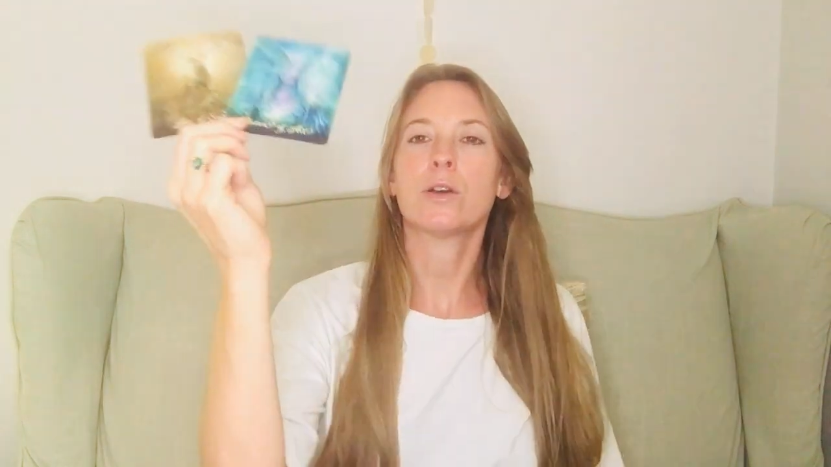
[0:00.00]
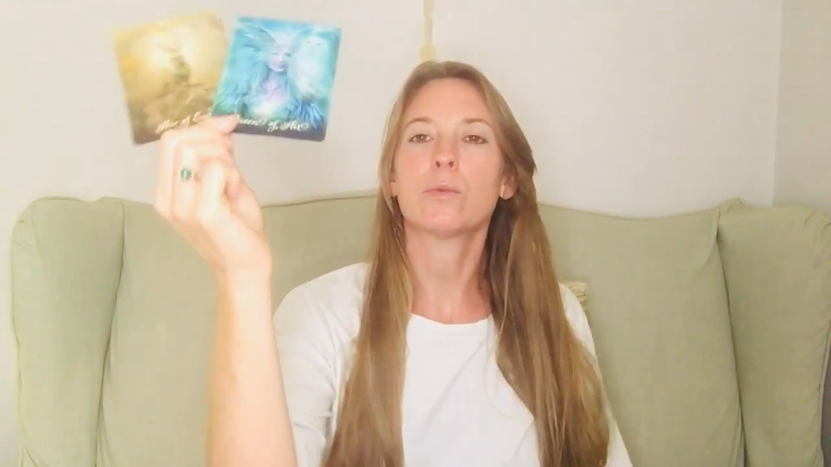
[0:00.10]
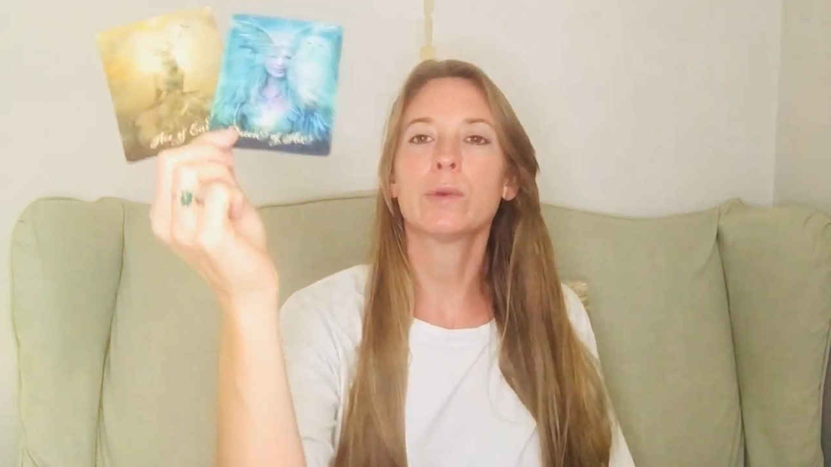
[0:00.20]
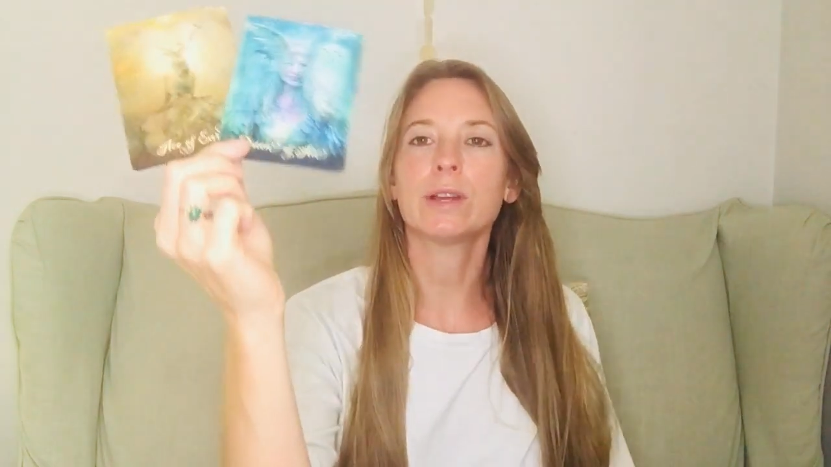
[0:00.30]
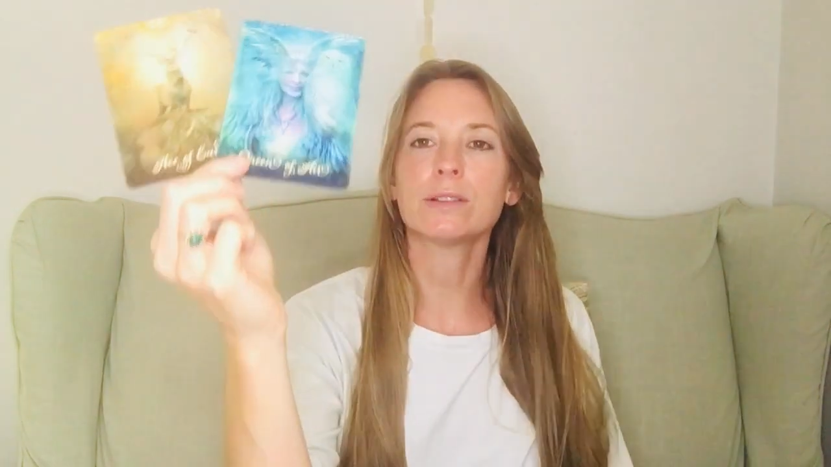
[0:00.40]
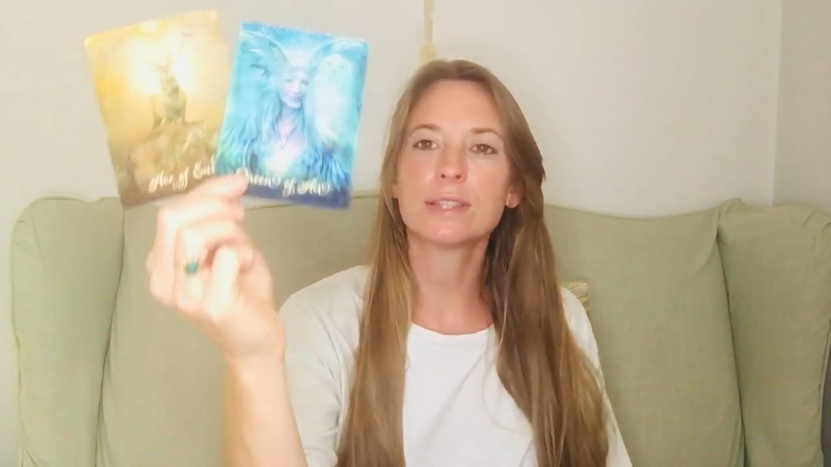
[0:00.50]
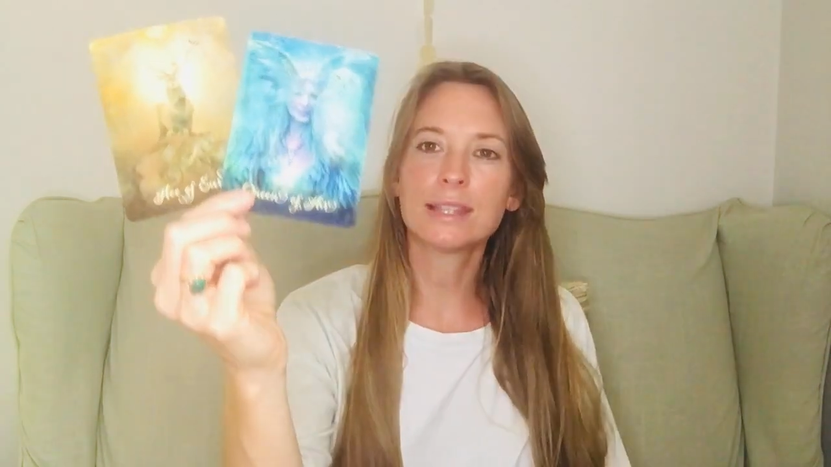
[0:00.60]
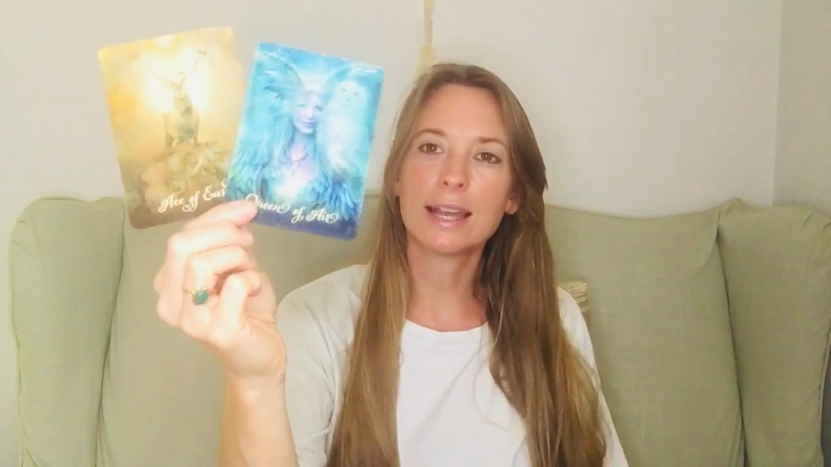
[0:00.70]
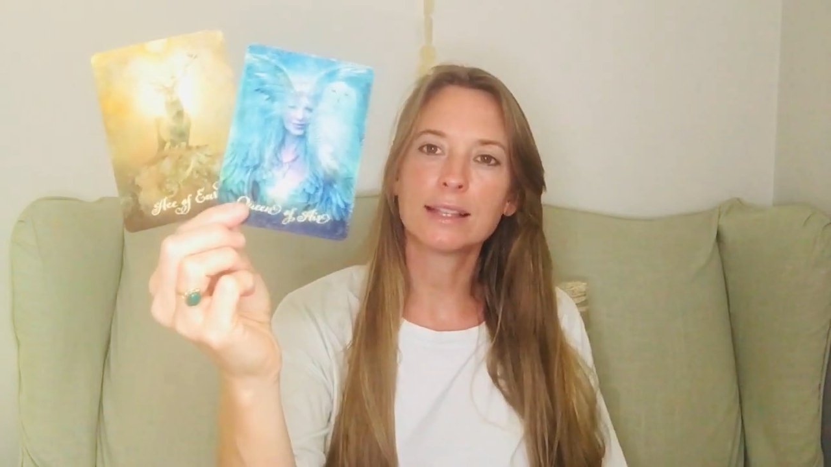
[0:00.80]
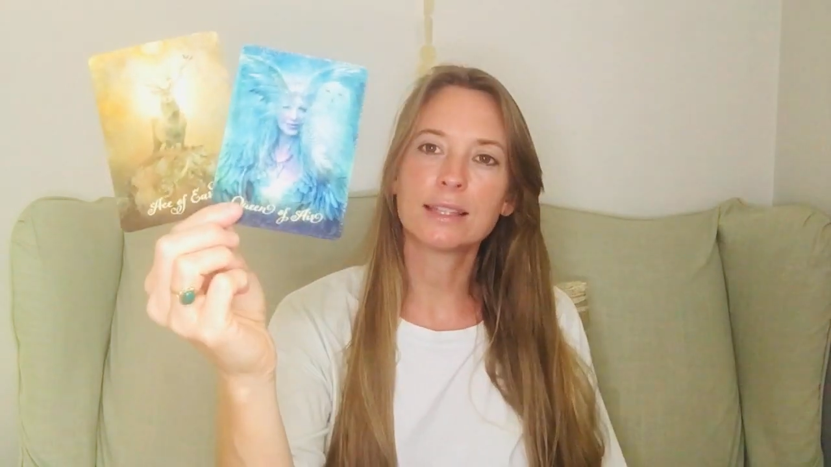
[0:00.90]
real
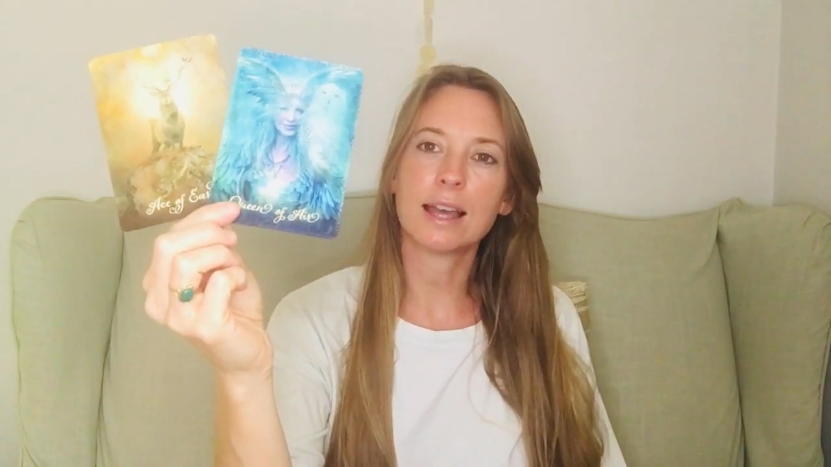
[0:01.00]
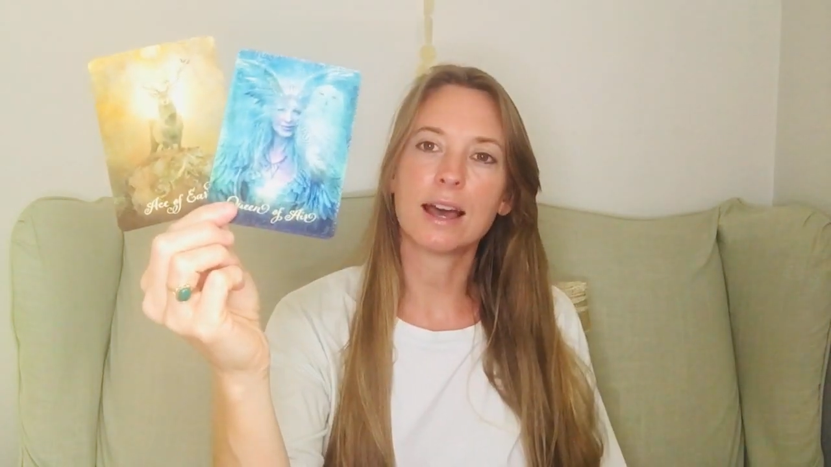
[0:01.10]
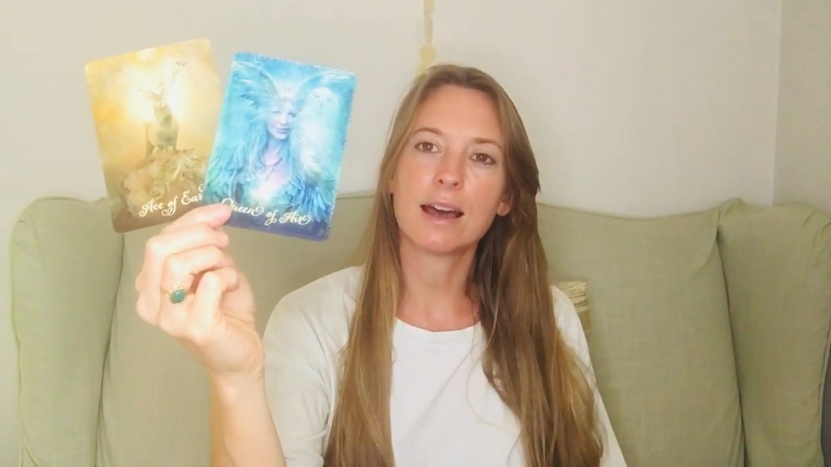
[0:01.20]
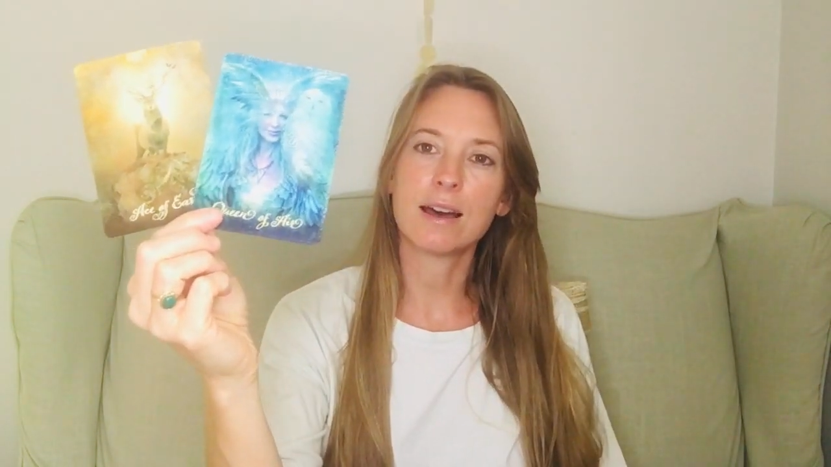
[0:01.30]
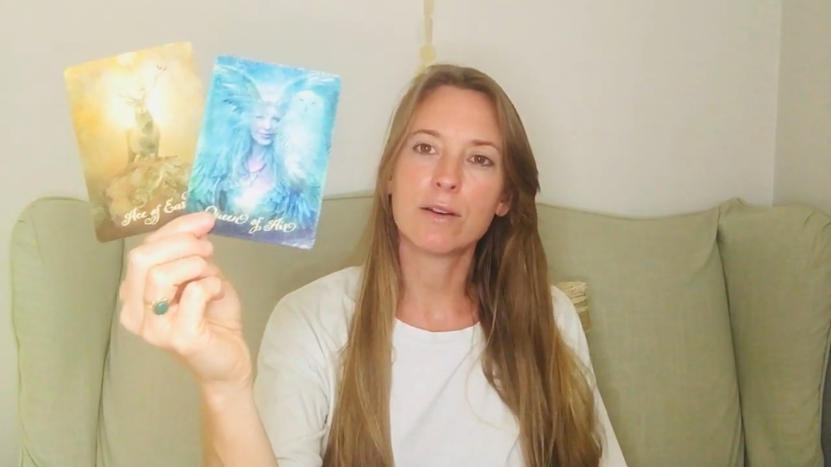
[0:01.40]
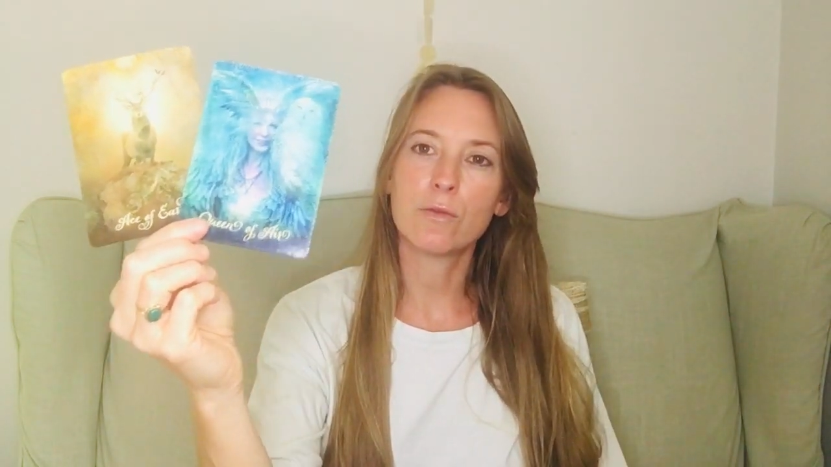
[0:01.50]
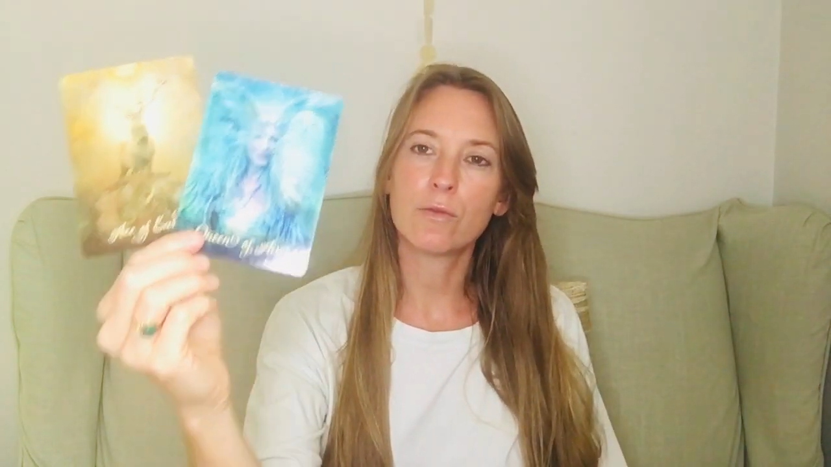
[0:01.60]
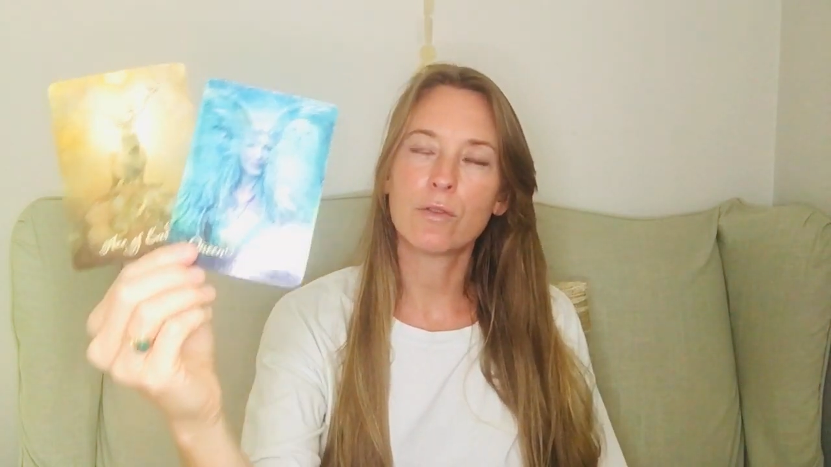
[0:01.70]
sense of